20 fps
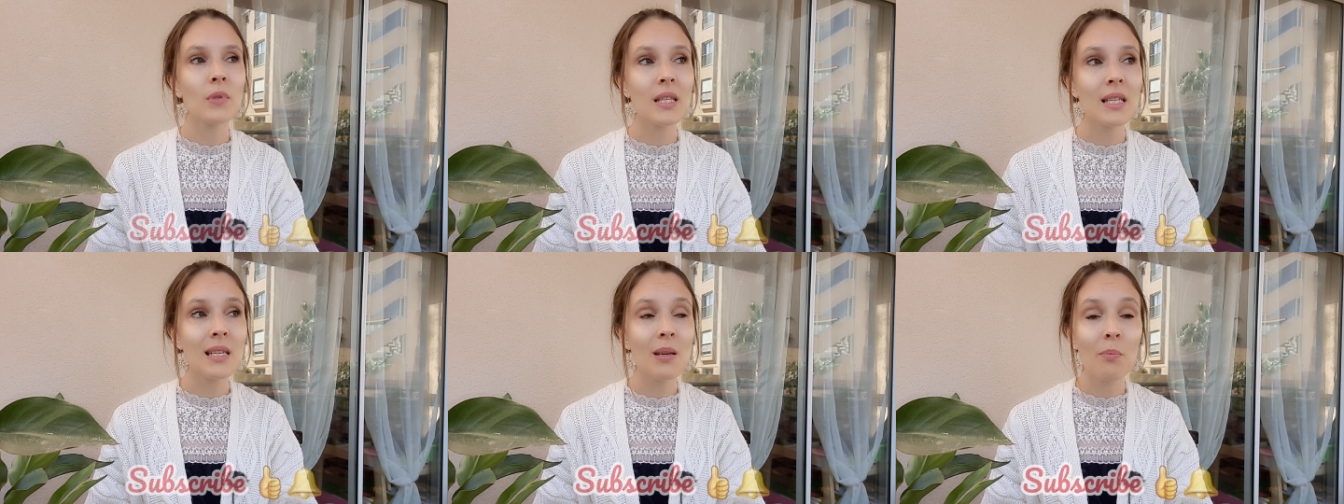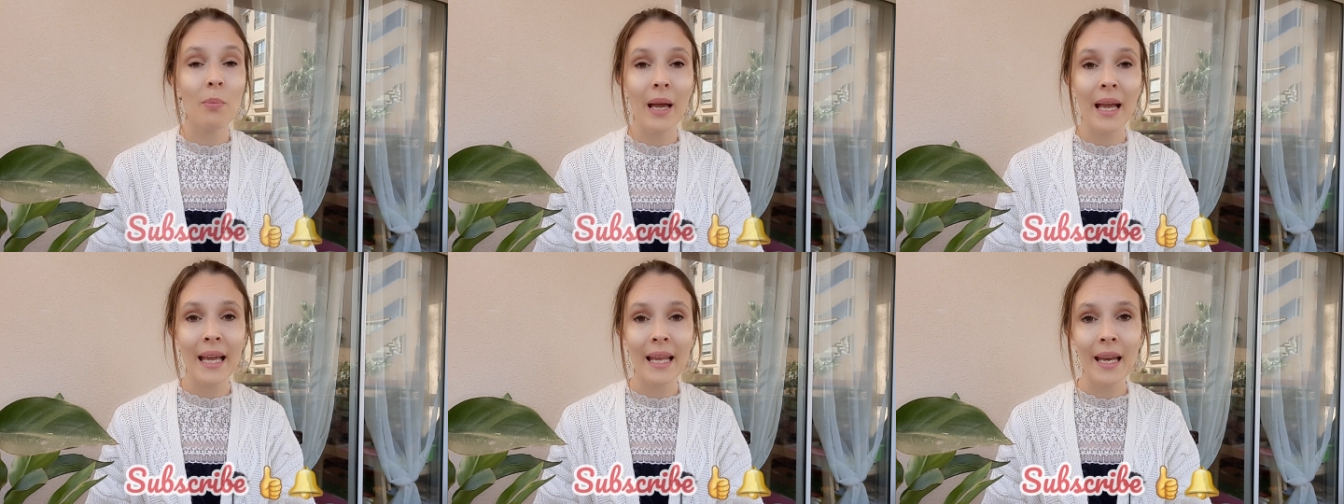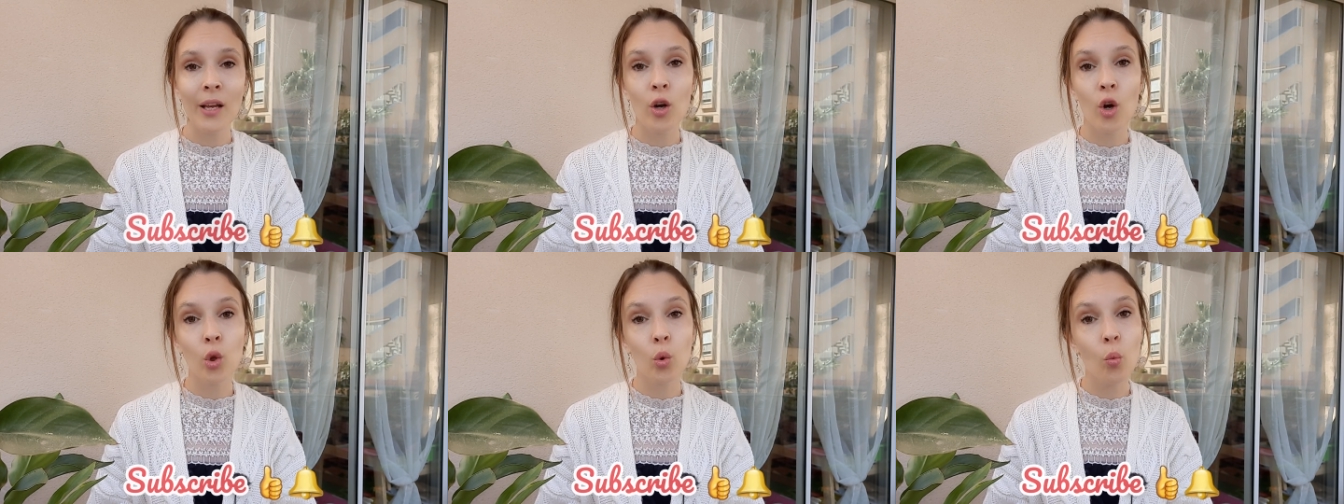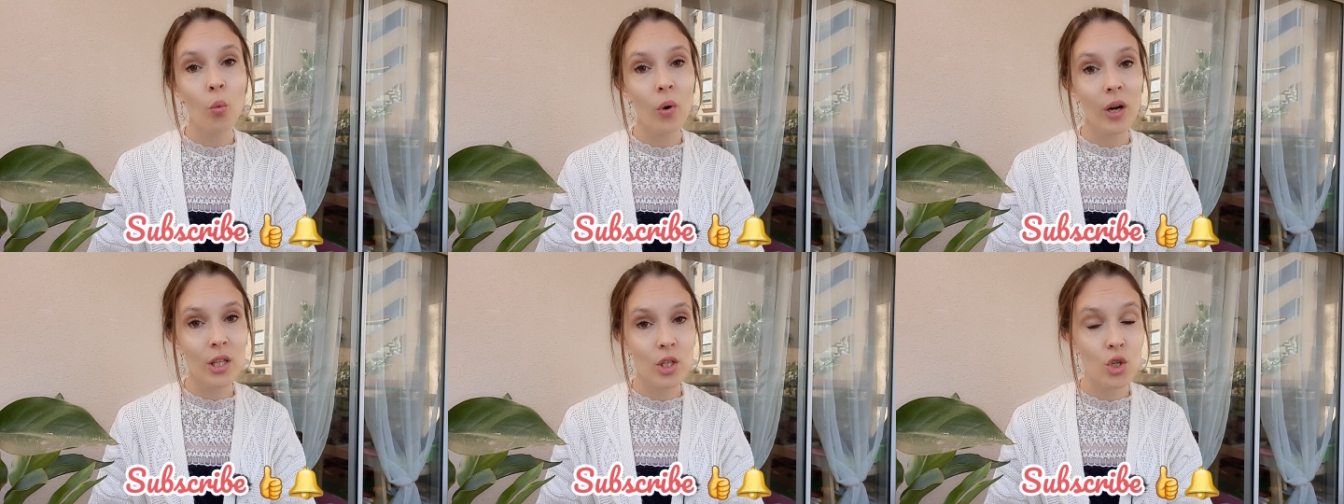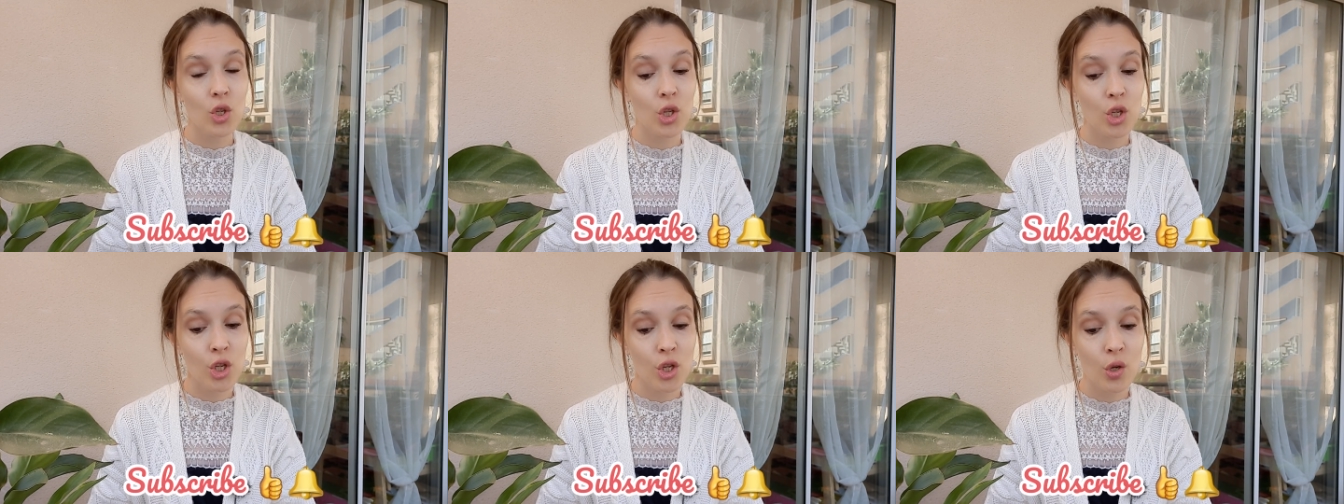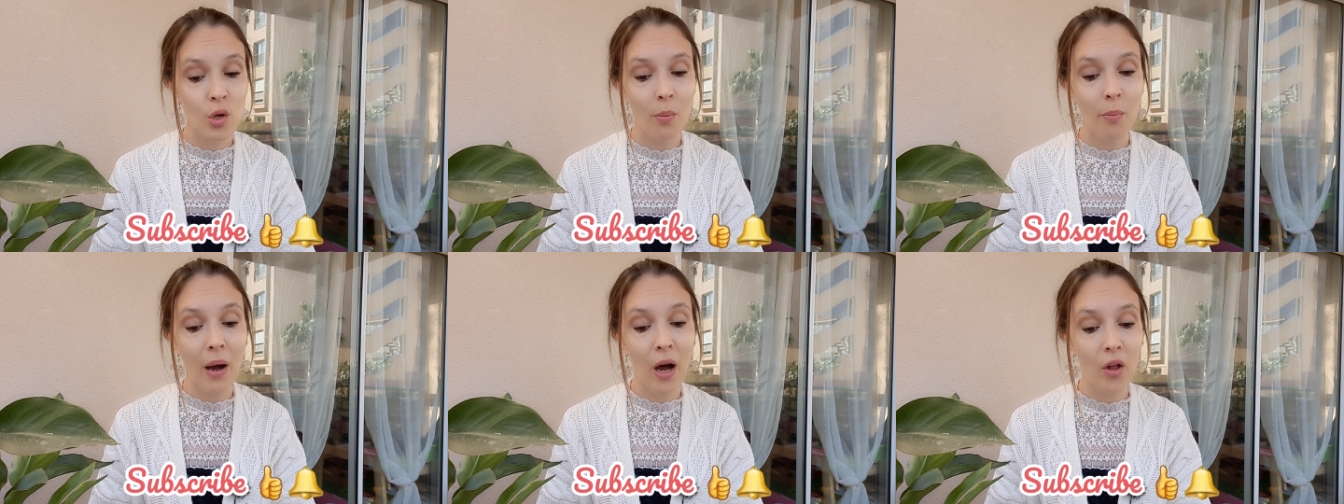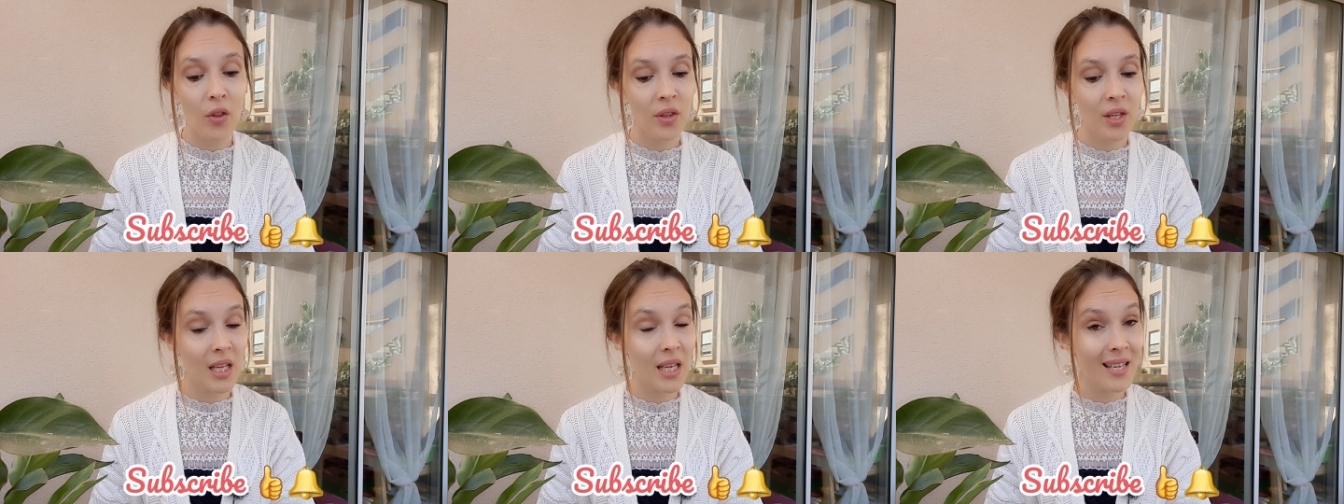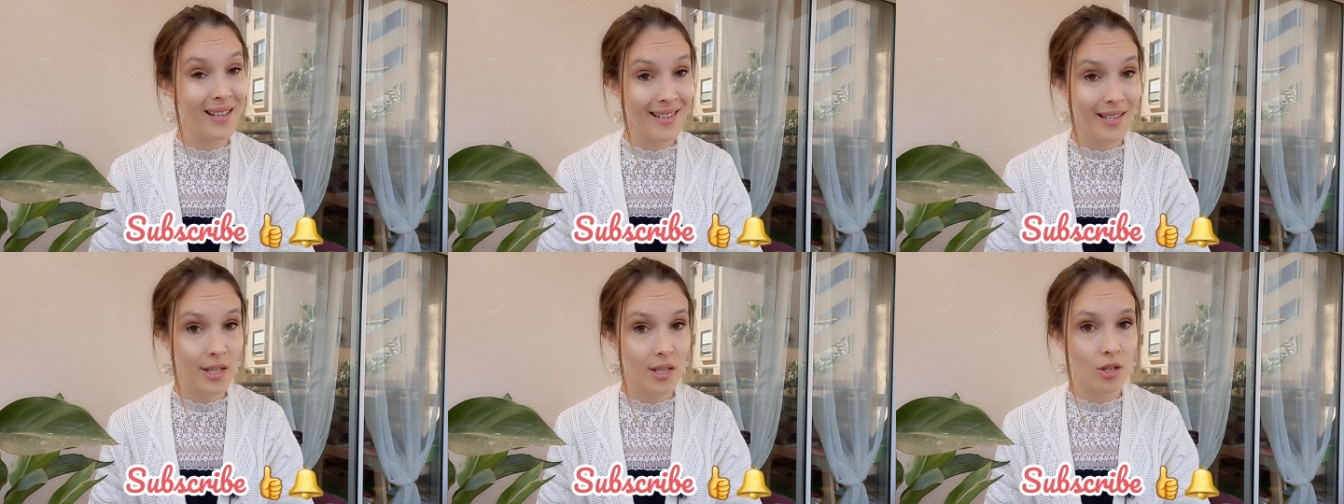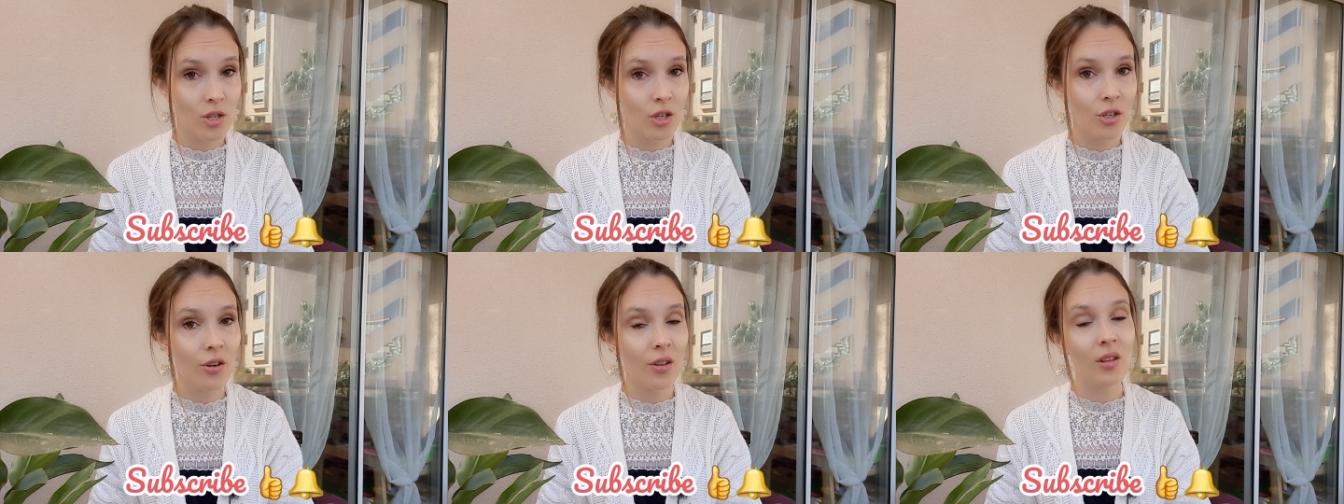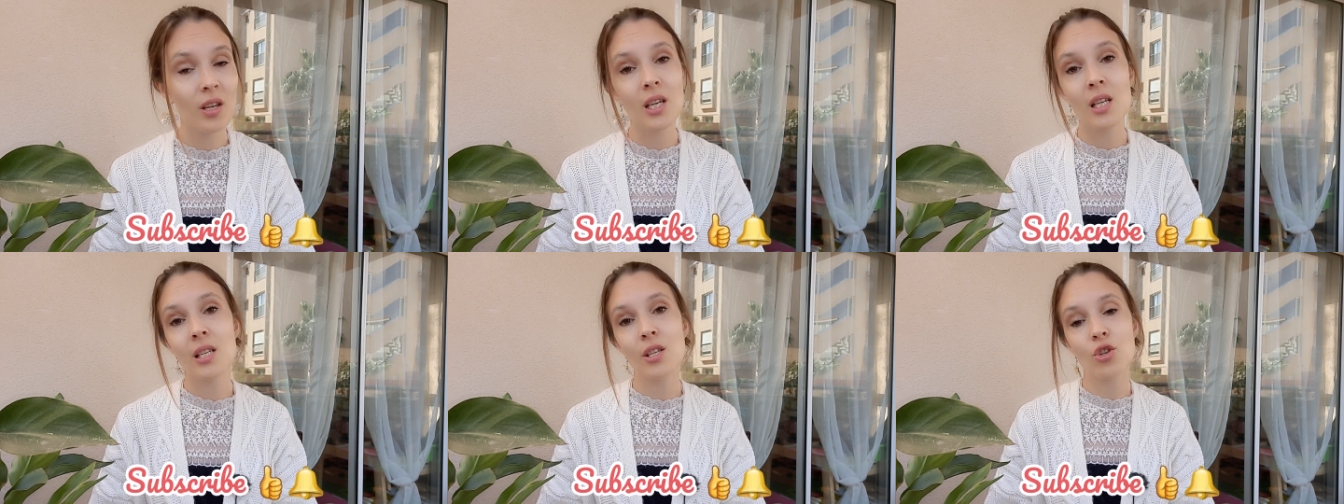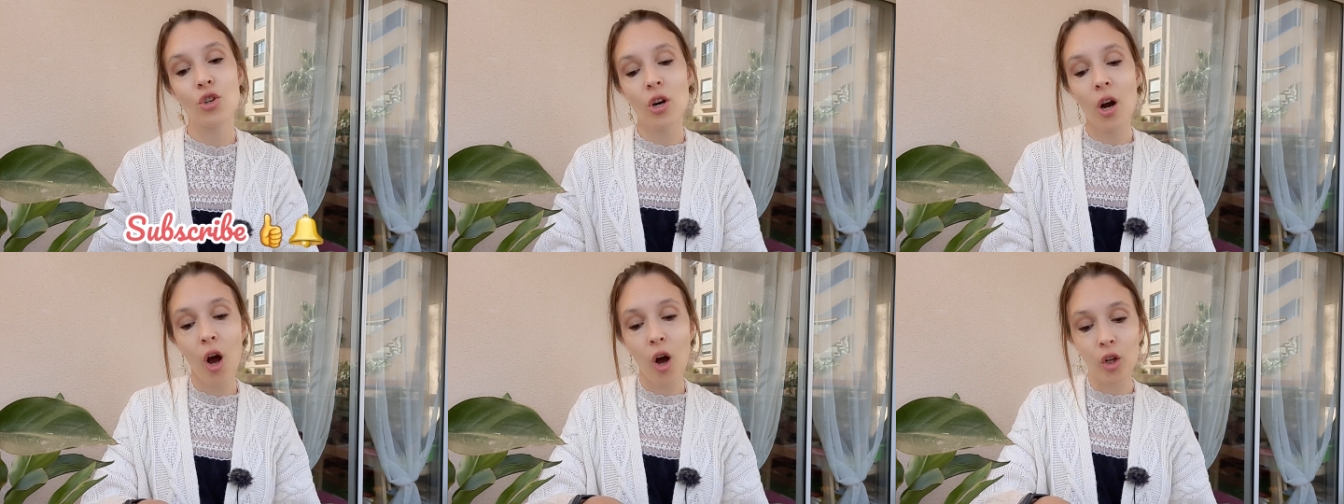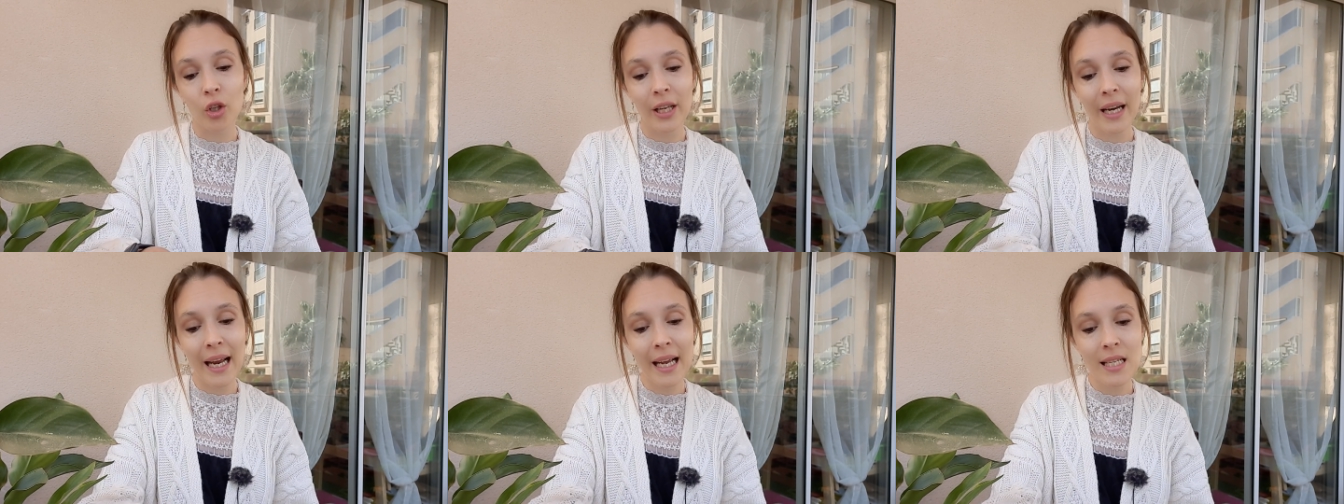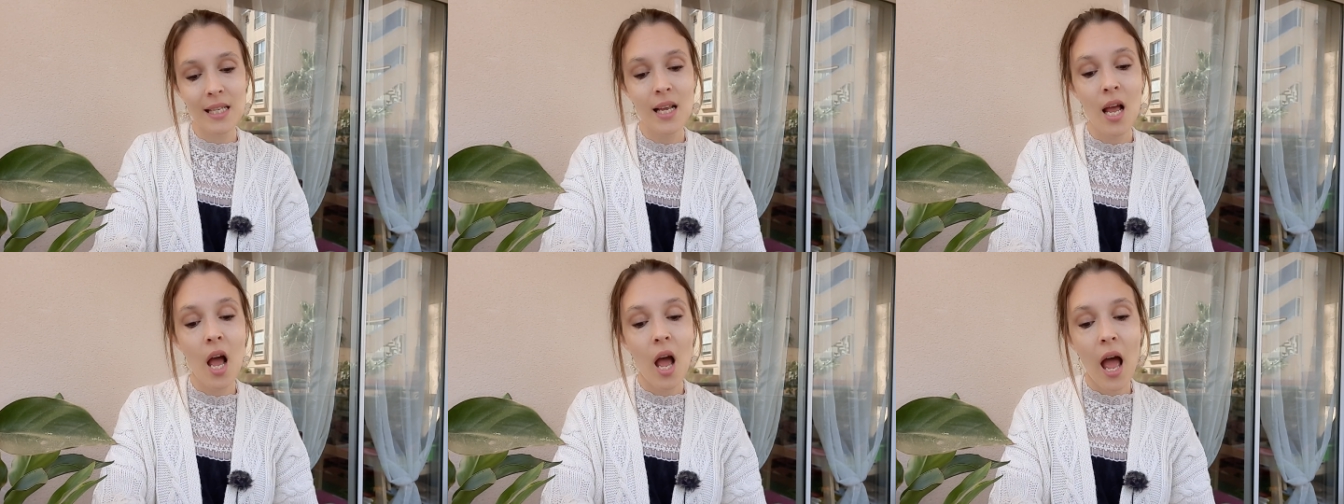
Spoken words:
debating on what to do about the Easter holidays,